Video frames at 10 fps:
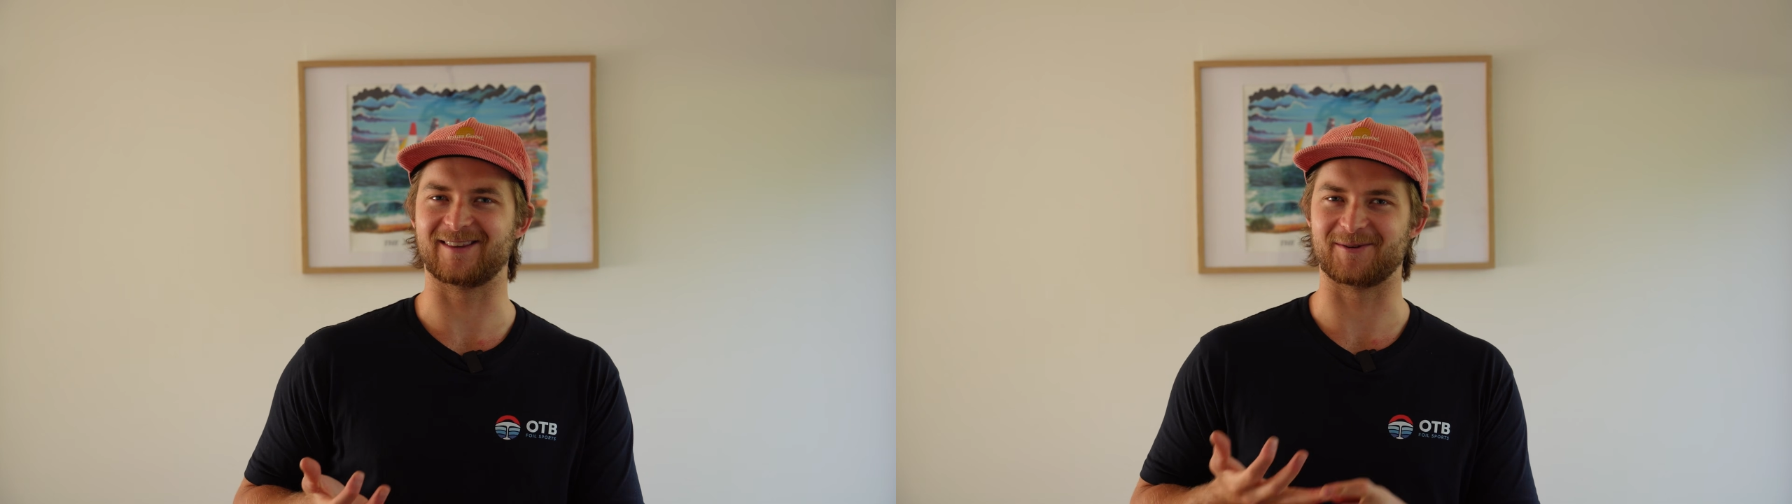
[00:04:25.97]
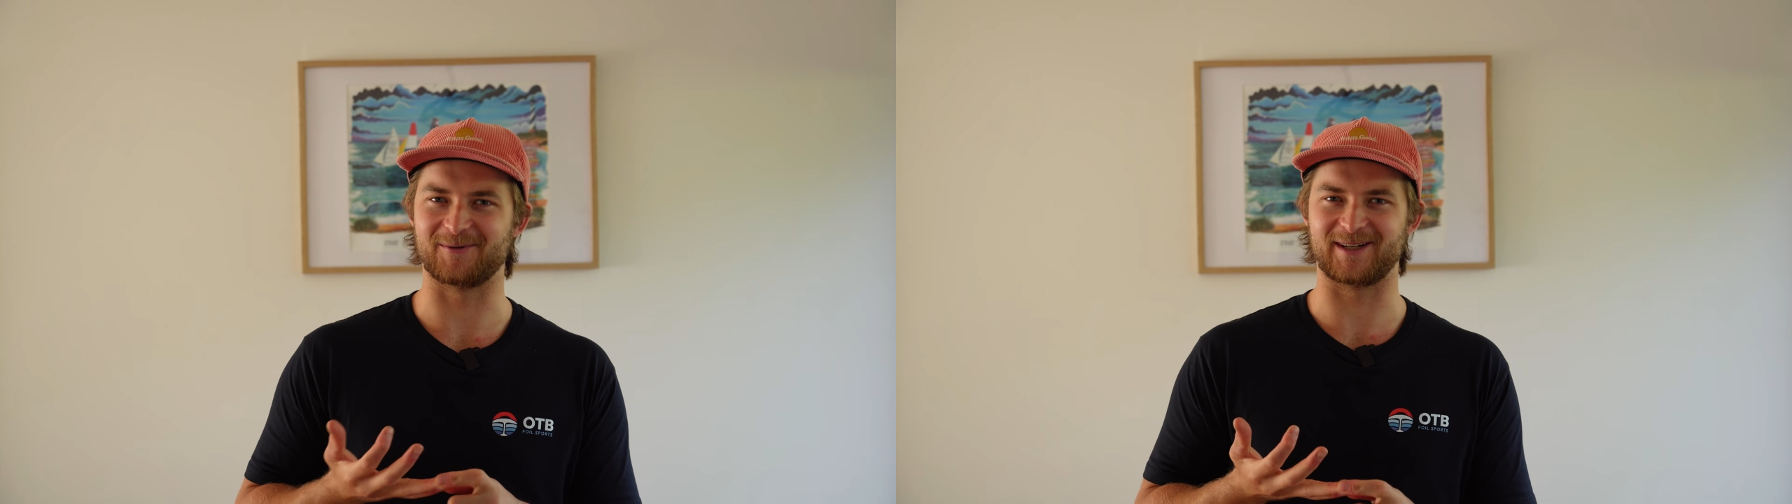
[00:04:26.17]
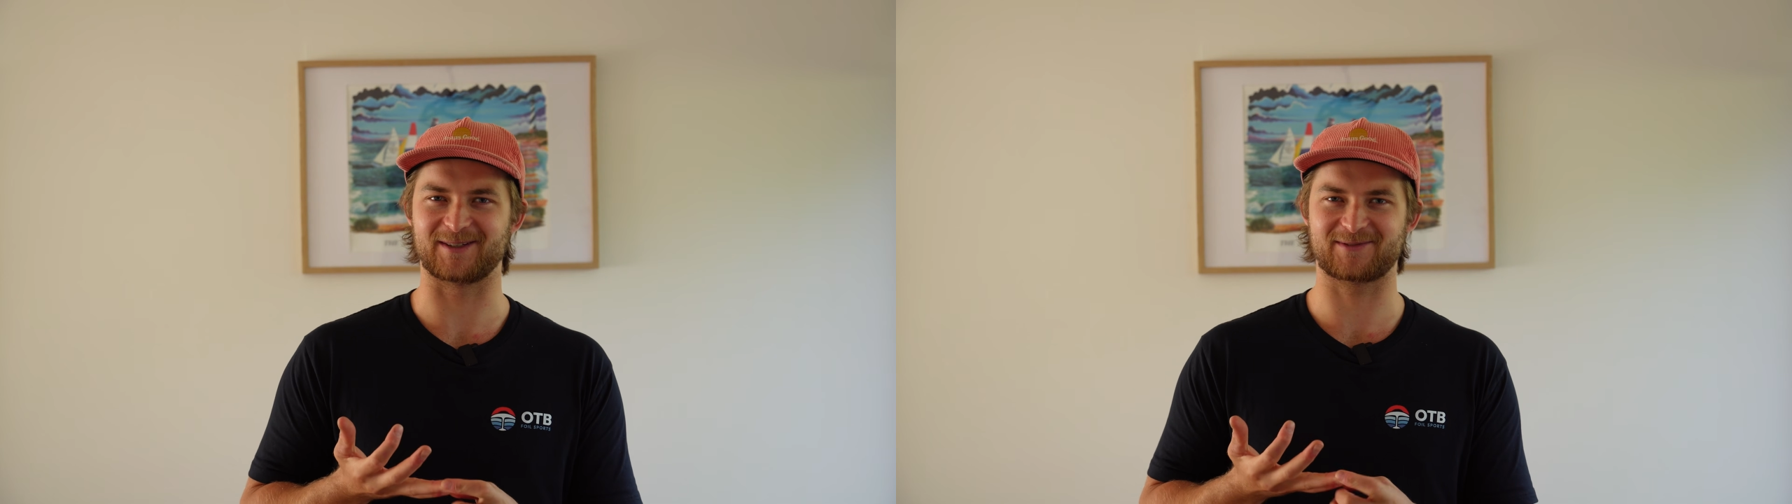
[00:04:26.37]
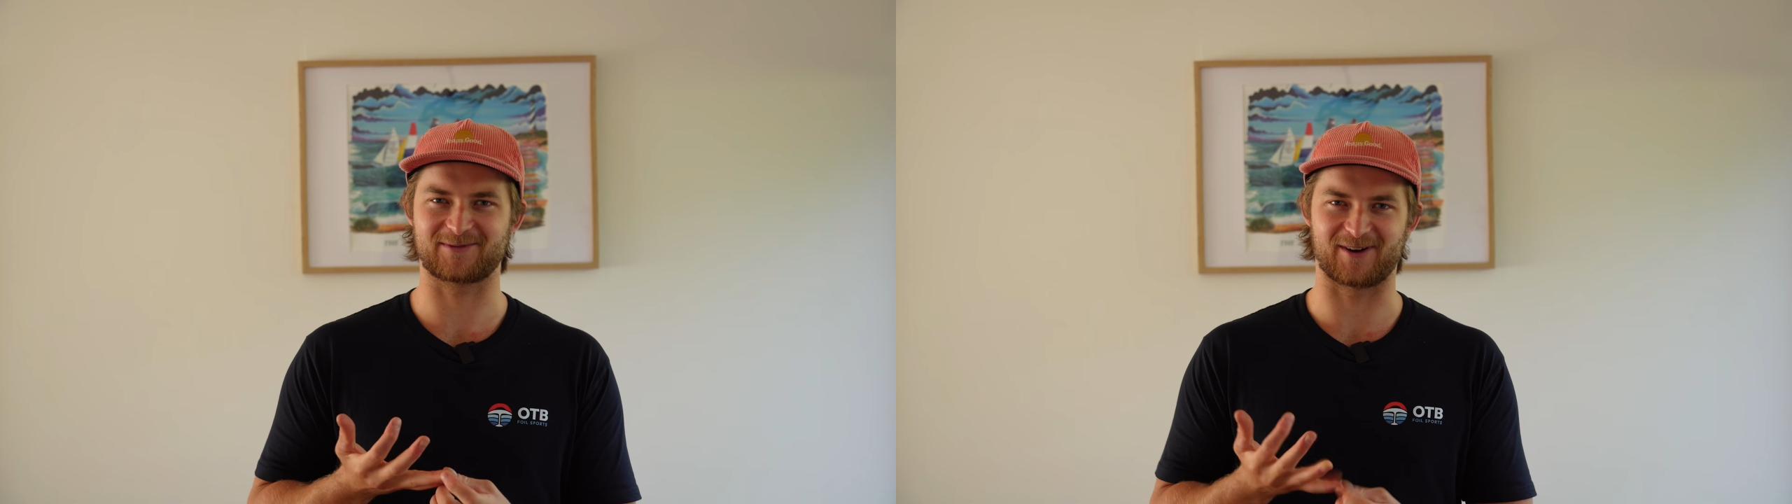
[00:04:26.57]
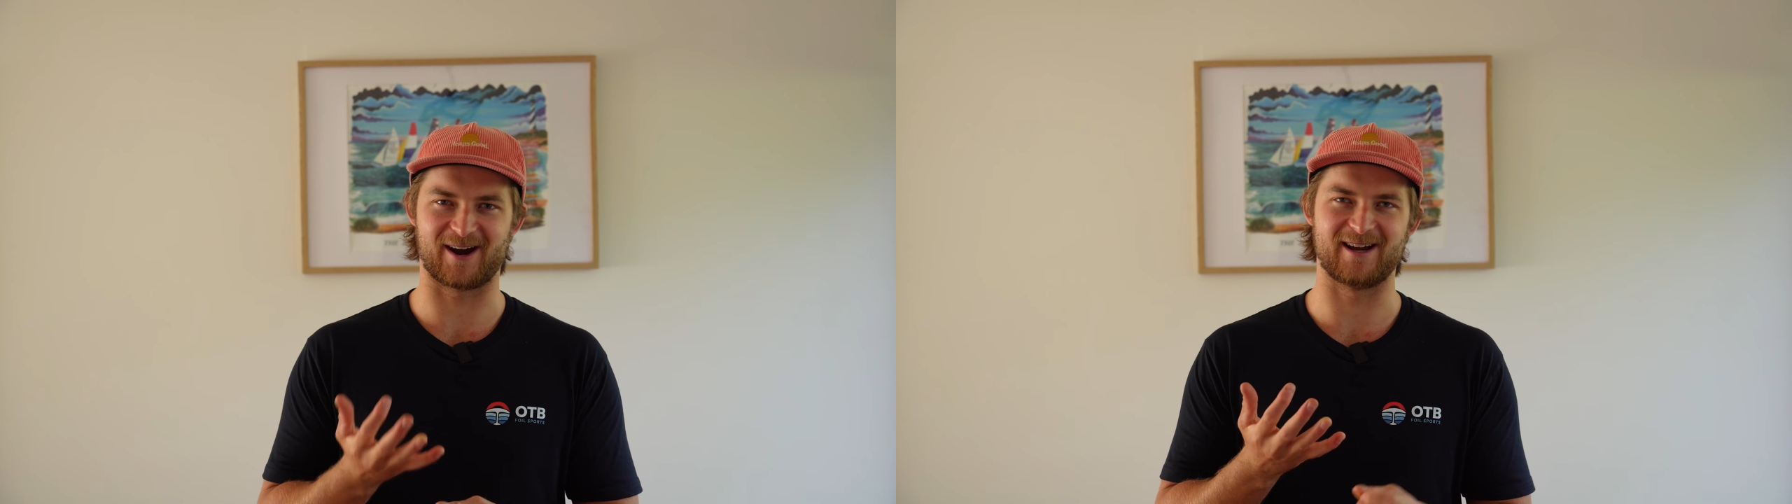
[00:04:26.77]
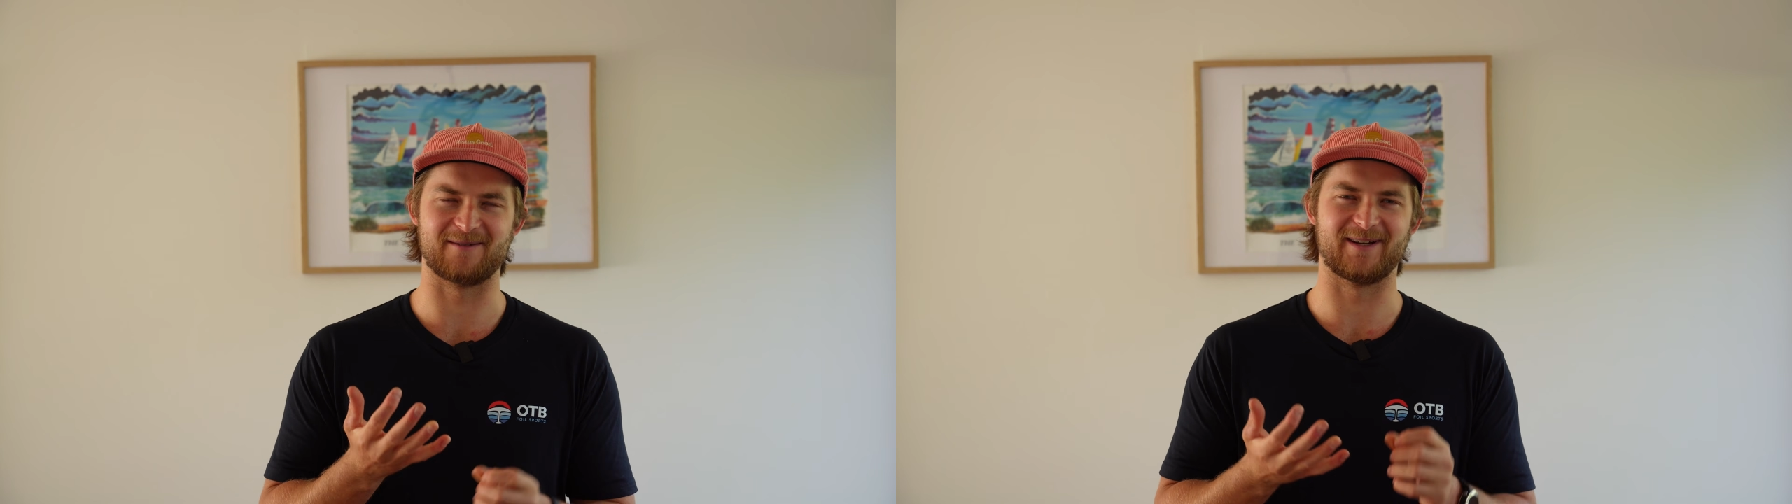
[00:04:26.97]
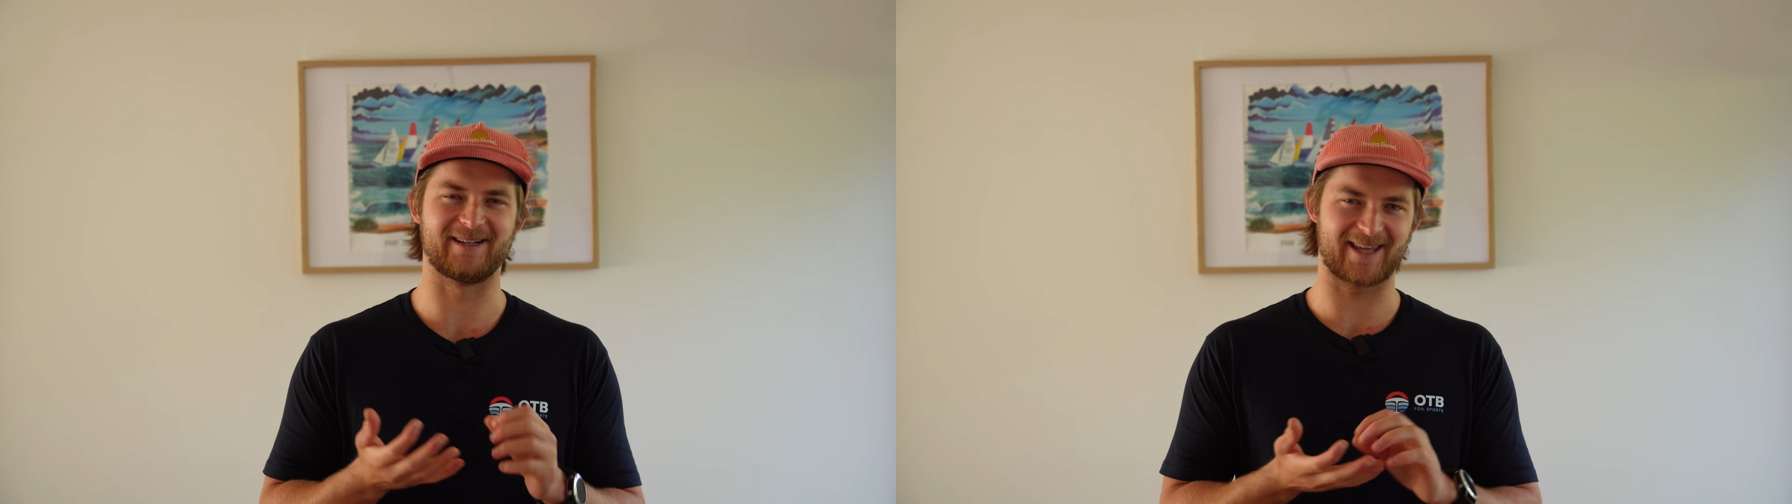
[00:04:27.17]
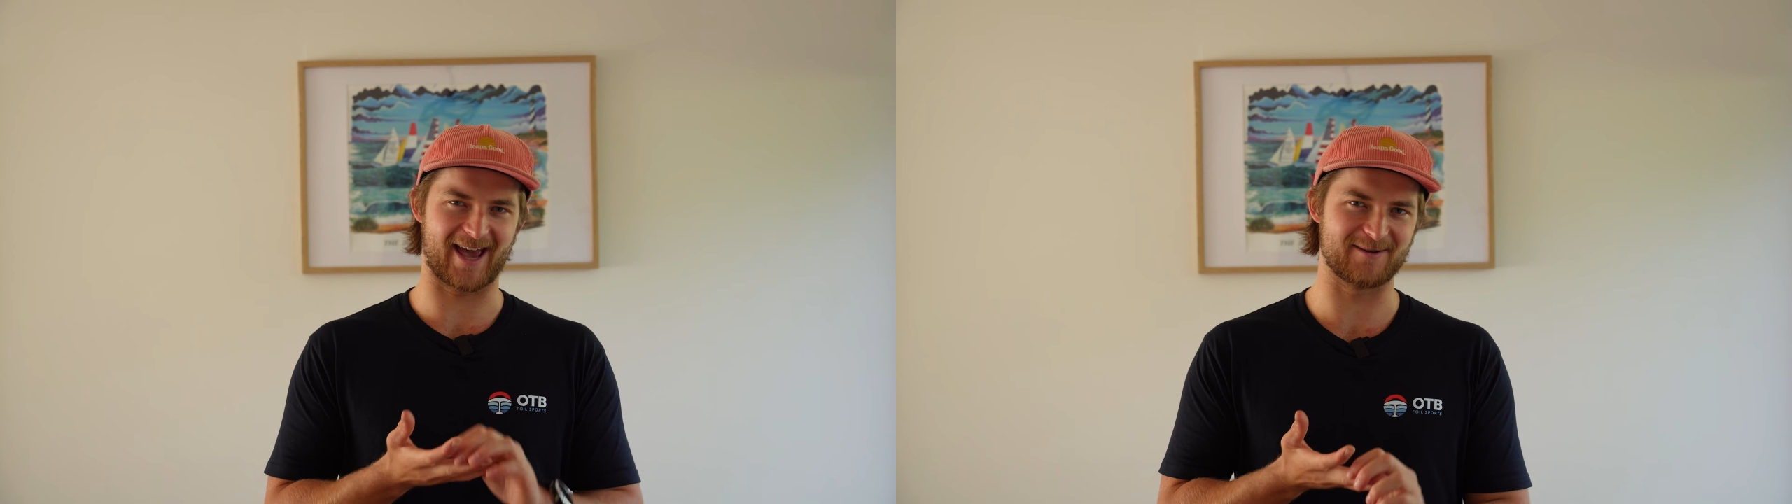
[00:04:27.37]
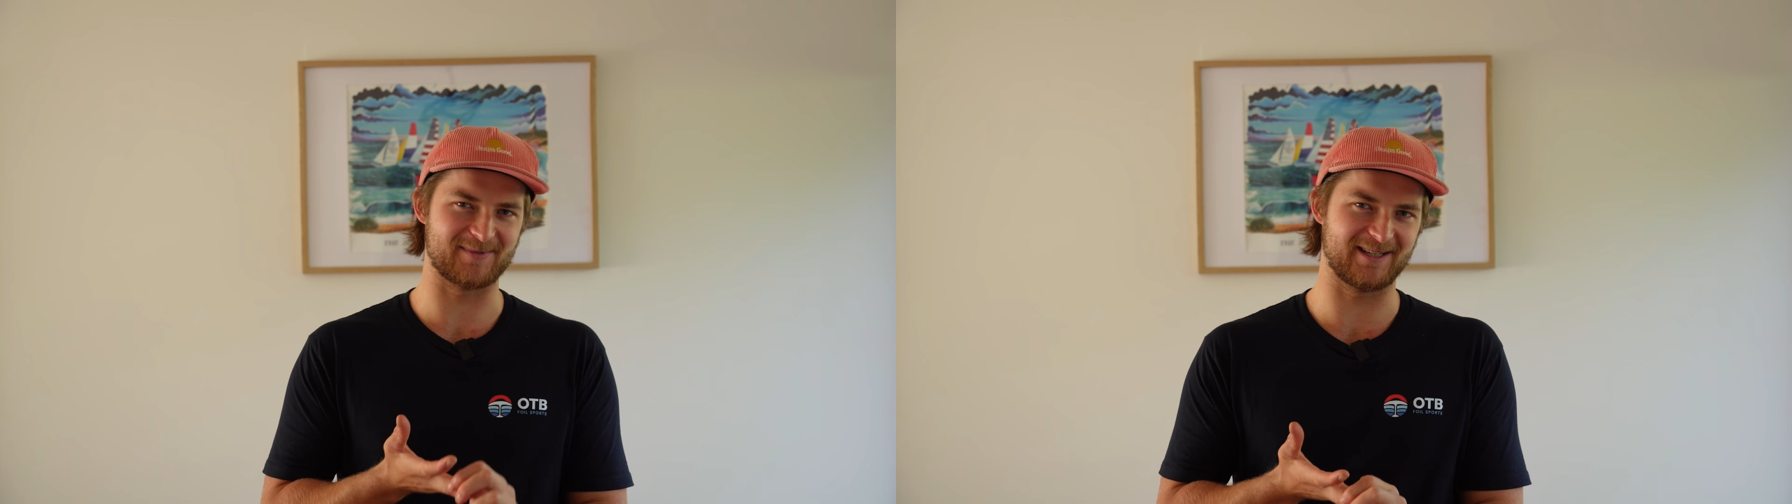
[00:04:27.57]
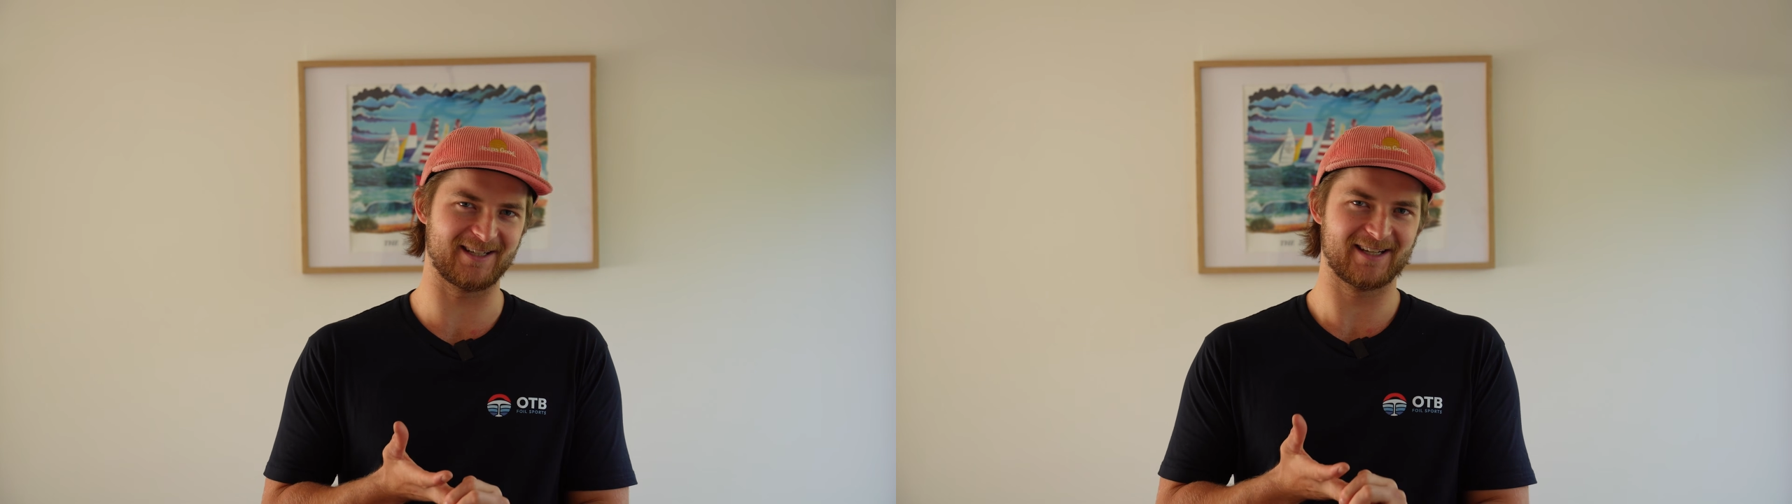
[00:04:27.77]
the wing's frame and
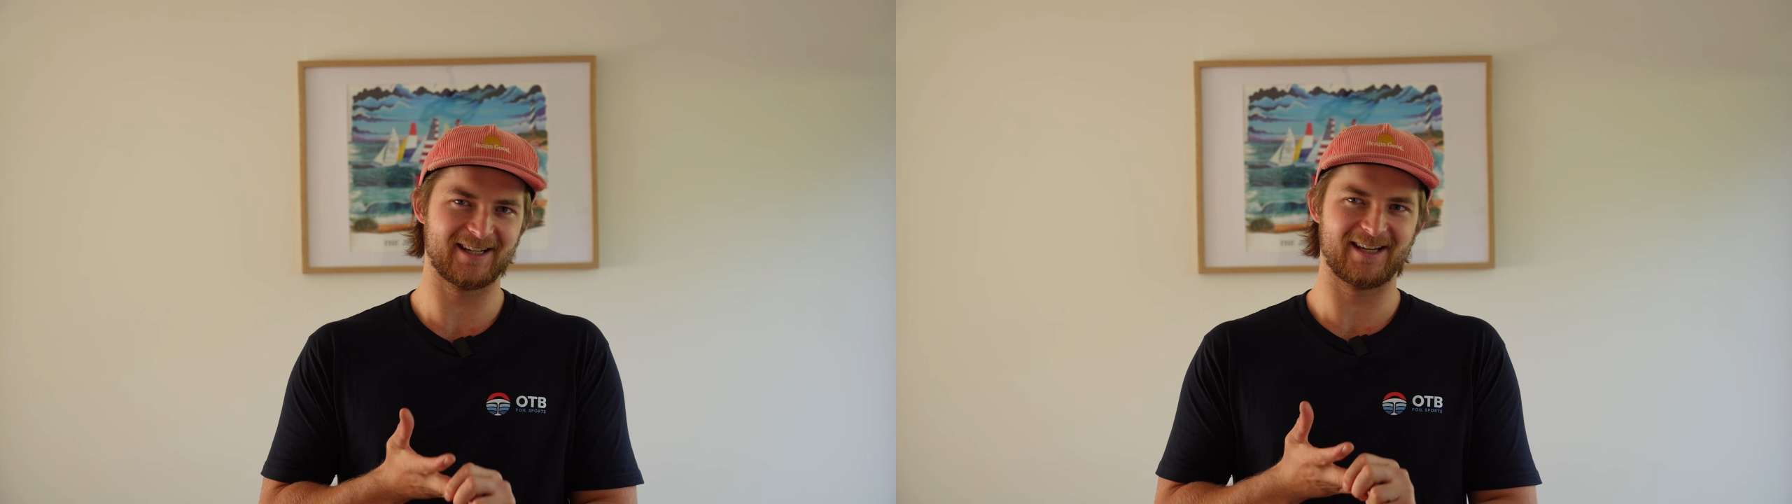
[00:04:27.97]
canopy